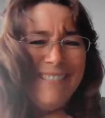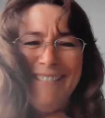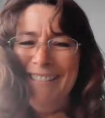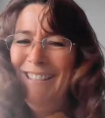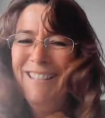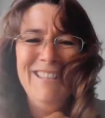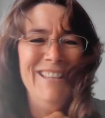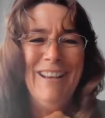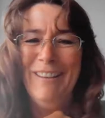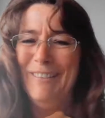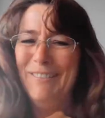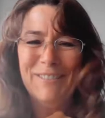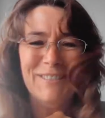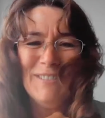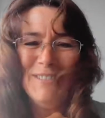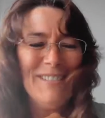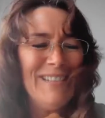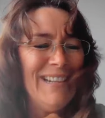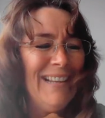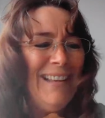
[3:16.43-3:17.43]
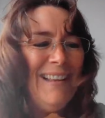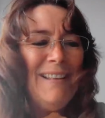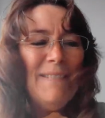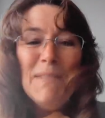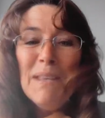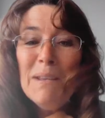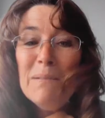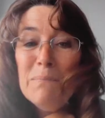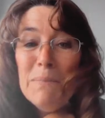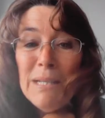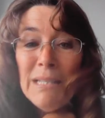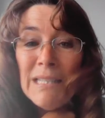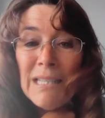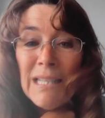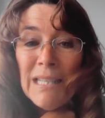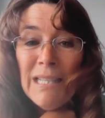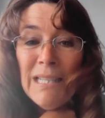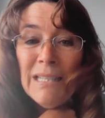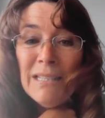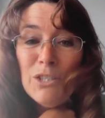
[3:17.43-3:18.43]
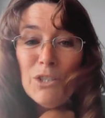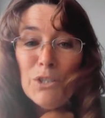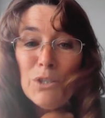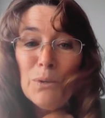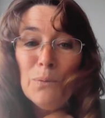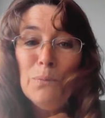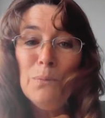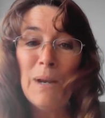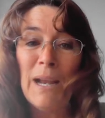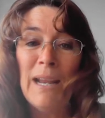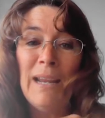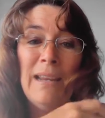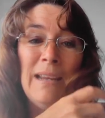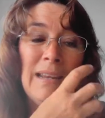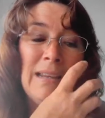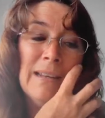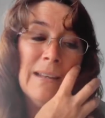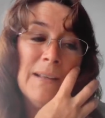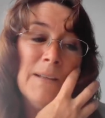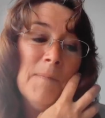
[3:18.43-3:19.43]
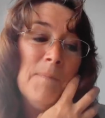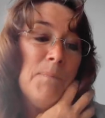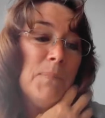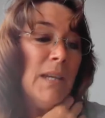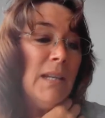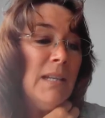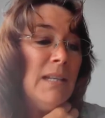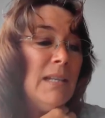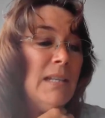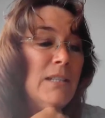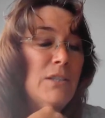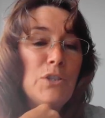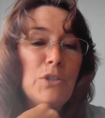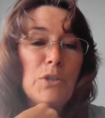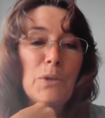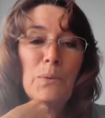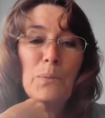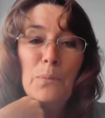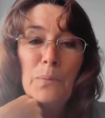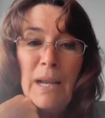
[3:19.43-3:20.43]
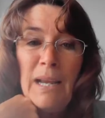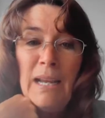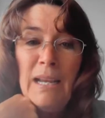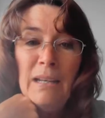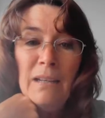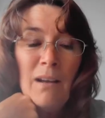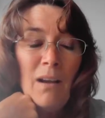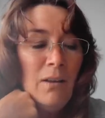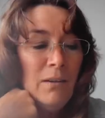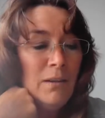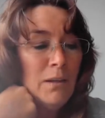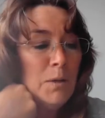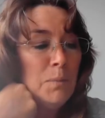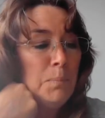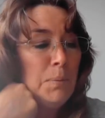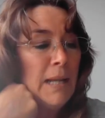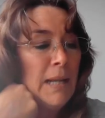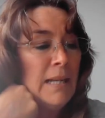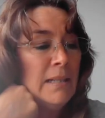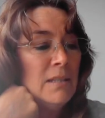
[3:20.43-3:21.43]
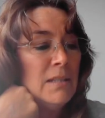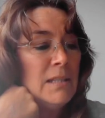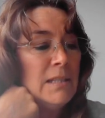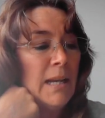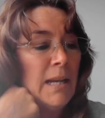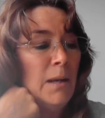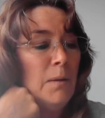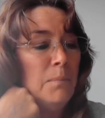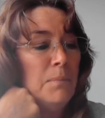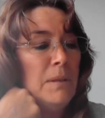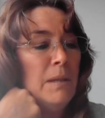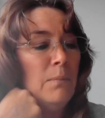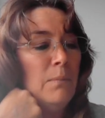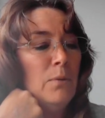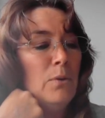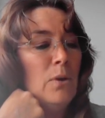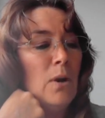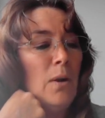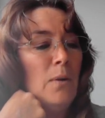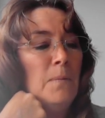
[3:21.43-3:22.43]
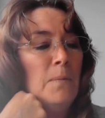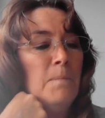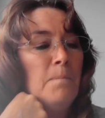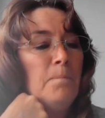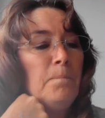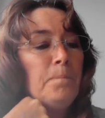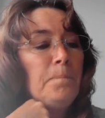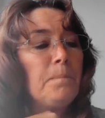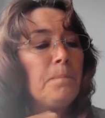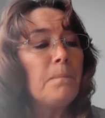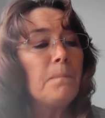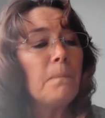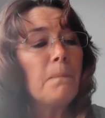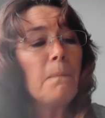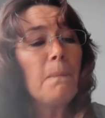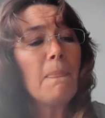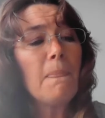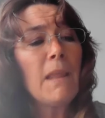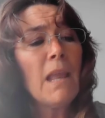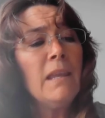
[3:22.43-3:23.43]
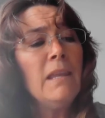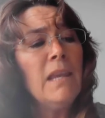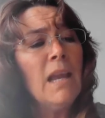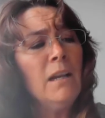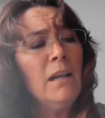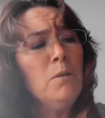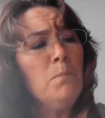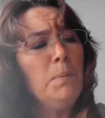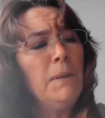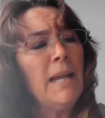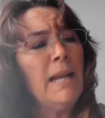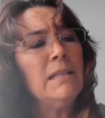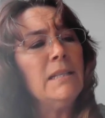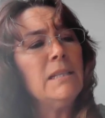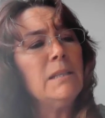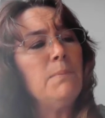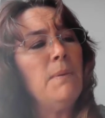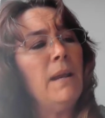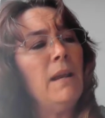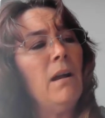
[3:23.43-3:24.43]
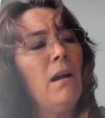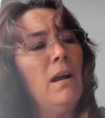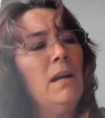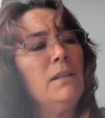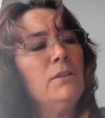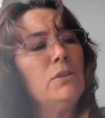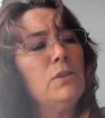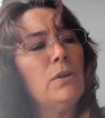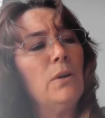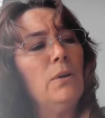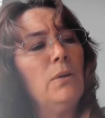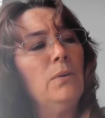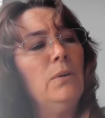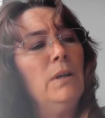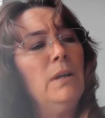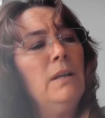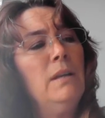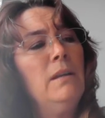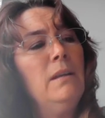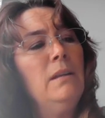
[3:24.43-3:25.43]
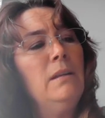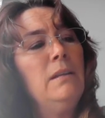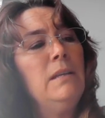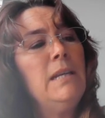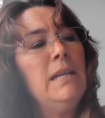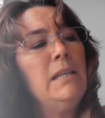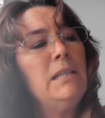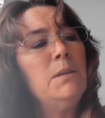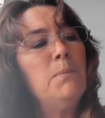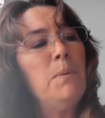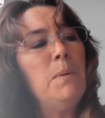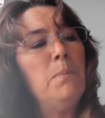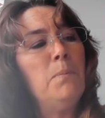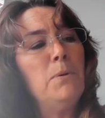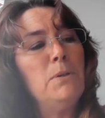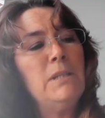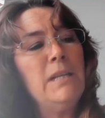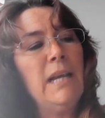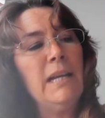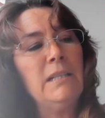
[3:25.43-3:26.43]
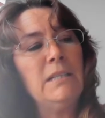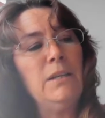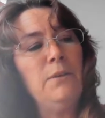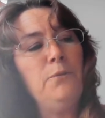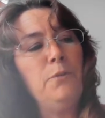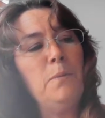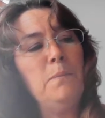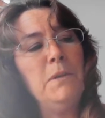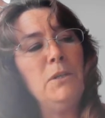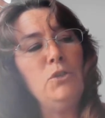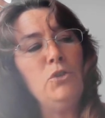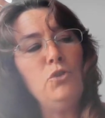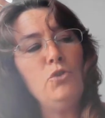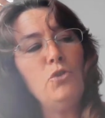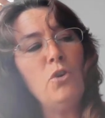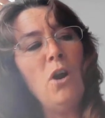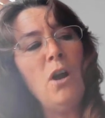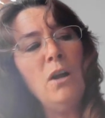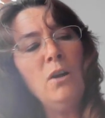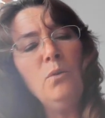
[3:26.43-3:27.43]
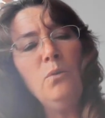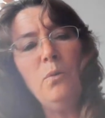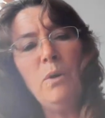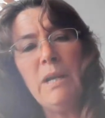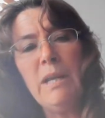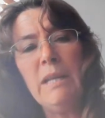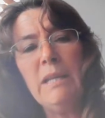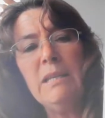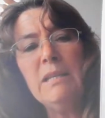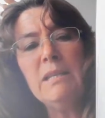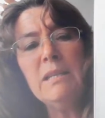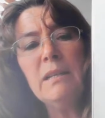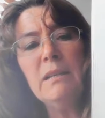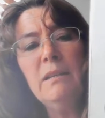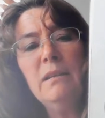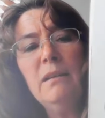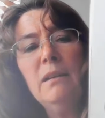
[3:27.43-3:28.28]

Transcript: No, it means it needs to rain. It needs to rain on our plants to help them grow. Young plants may also need to be protected from the strong wind,